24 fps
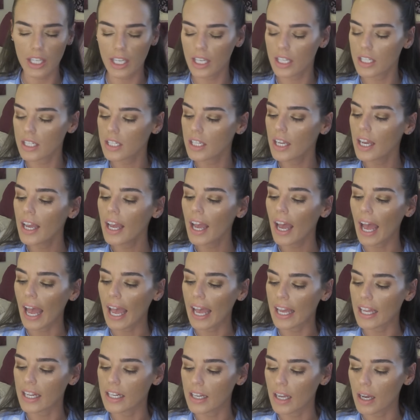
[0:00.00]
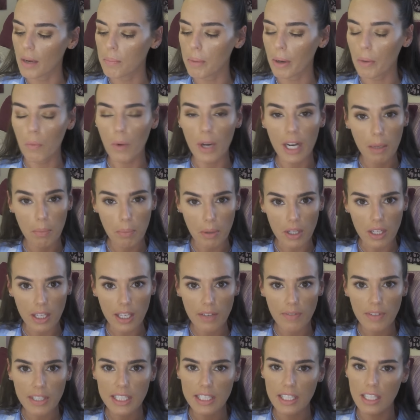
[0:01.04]
it, and but what I
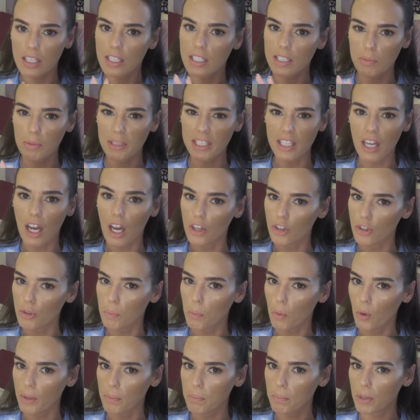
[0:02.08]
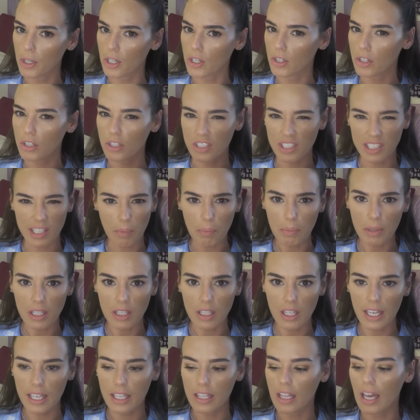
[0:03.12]
believe is that this was a 100-point perk or something
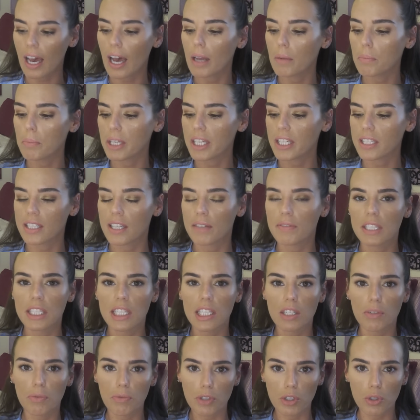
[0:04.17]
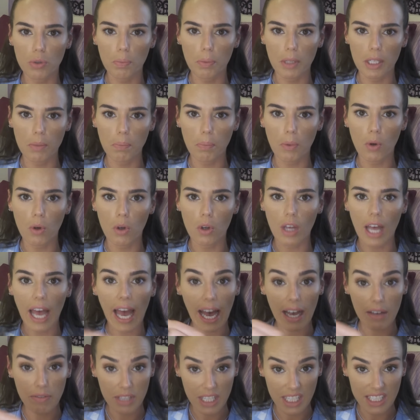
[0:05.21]
like that, because I've seen a few people
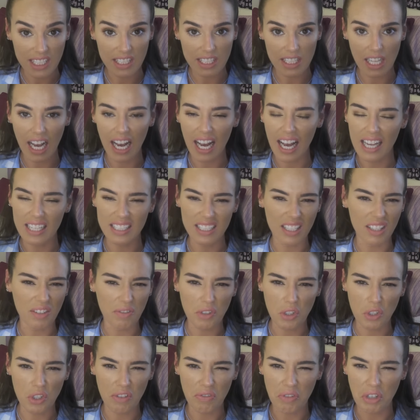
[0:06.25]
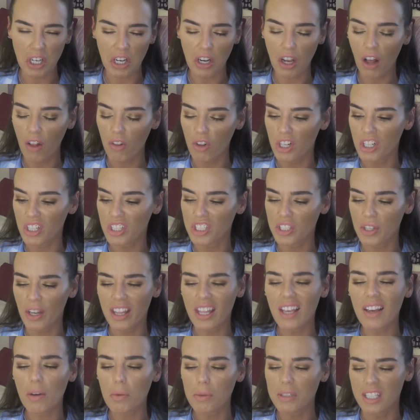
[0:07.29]
have this size and a few different colors, so I
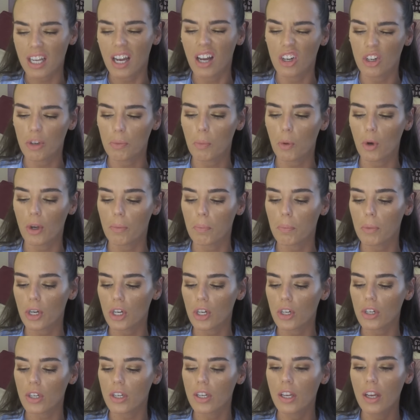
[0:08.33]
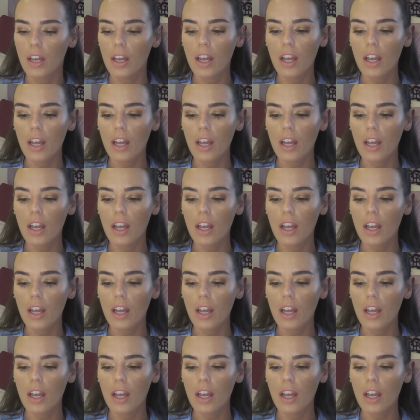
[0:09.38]
think it was a 100-point perk.